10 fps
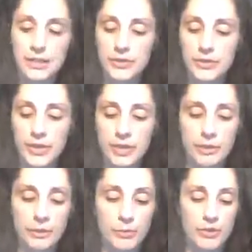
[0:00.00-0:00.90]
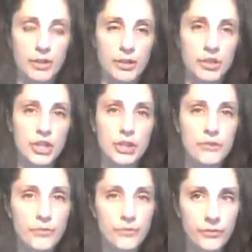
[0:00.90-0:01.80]
So that'll help with college
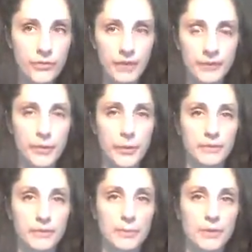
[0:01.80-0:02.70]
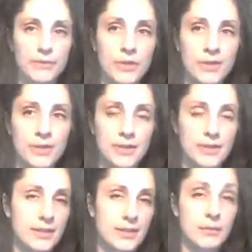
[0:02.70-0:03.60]
if they feel comfortable. If not, then
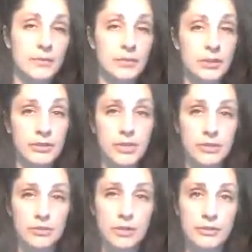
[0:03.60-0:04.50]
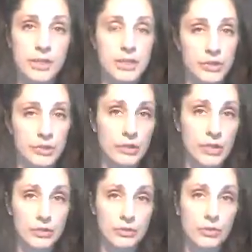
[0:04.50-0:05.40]
it's not that big of a deal. They still got great history
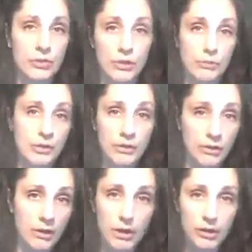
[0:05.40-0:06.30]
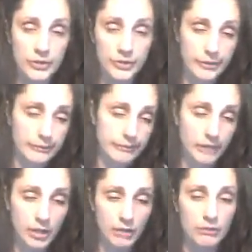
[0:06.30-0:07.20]
and they'll do good when they're in college. So
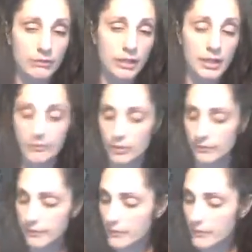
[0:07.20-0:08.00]
yeah, whatever.